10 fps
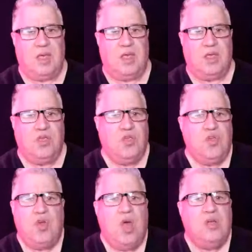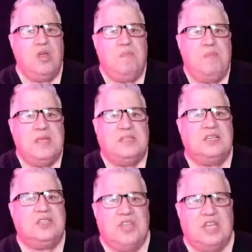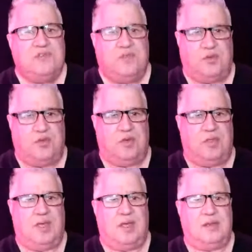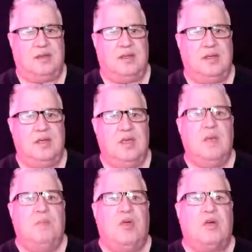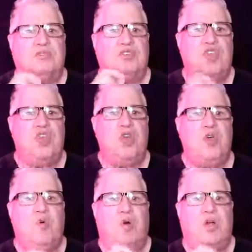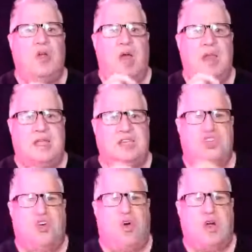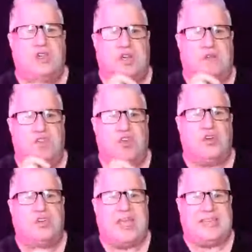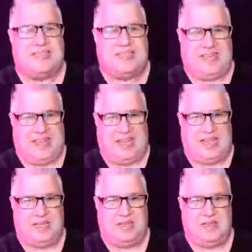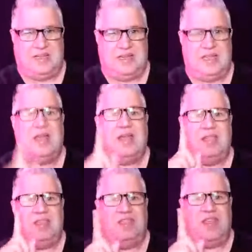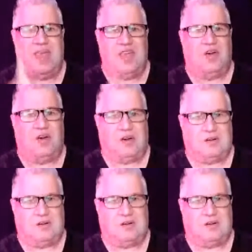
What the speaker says: You're not going to be successful doing it because you are not in charge of your destiny. They are.